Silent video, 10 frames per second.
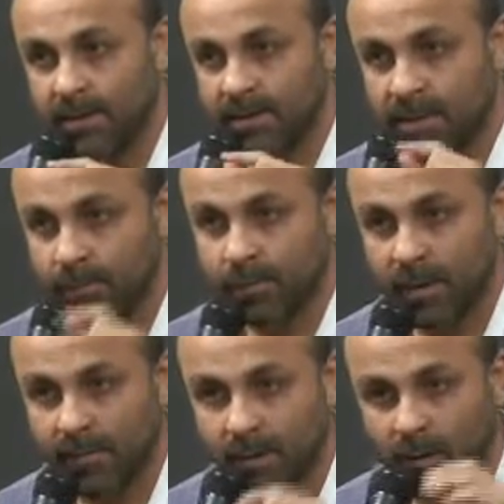seems to
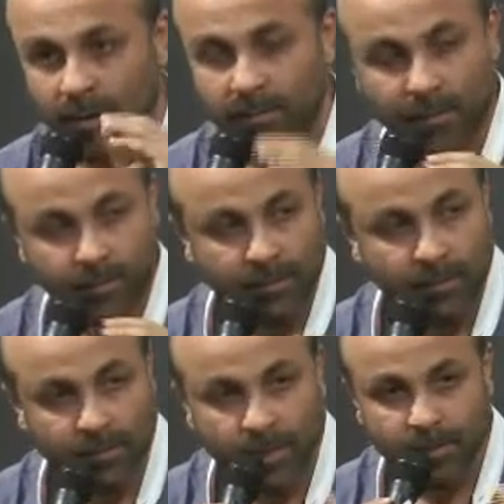have gone in favor of
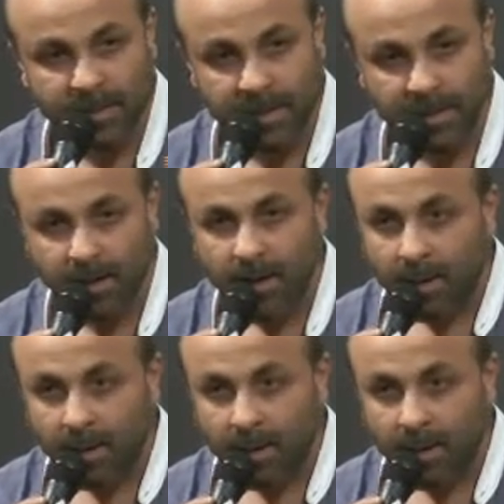the film is that